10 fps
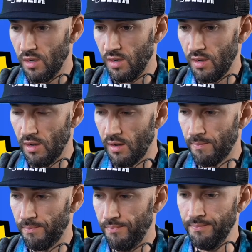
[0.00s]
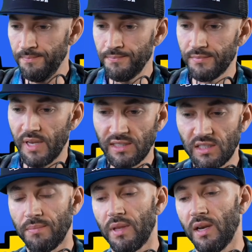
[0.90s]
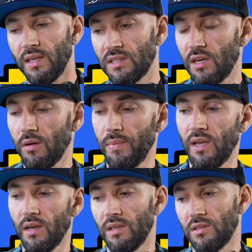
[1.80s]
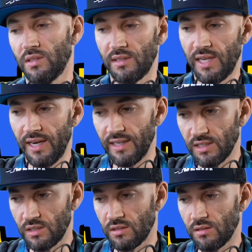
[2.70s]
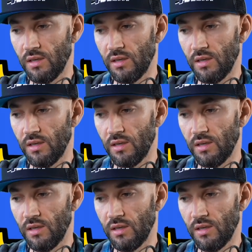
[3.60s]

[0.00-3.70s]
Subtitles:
That's something to consider because the tenant is,